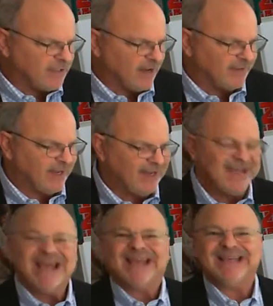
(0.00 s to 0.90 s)
covenant,
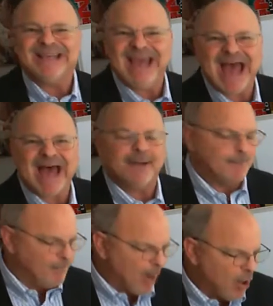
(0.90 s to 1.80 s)

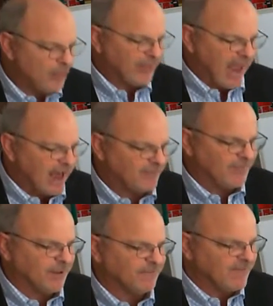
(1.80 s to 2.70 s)
yet both have
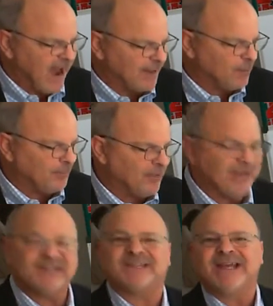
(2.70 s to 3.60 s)
their vital
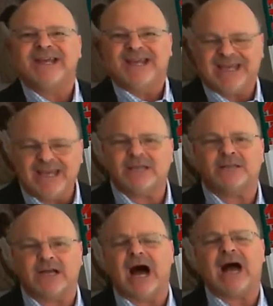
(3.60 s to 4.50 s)
place in
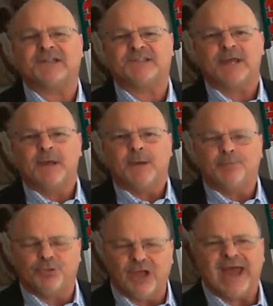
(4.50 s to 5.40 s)
God's
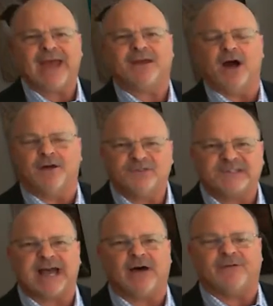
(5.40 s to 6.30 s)
plan of
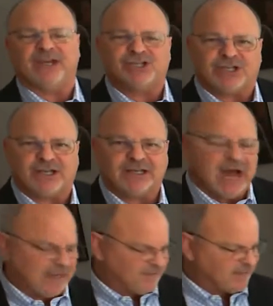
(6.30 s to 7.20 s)
salvation and
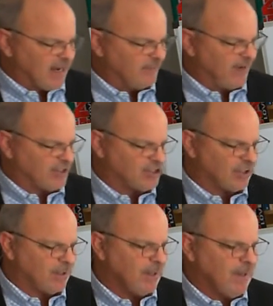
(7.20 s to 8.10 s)
God's
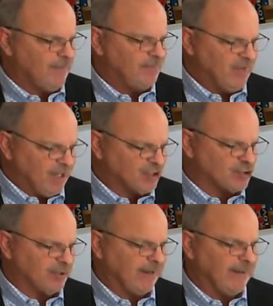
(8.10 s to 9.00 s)
salvation
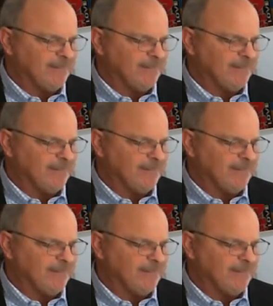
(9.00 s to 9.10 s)
history.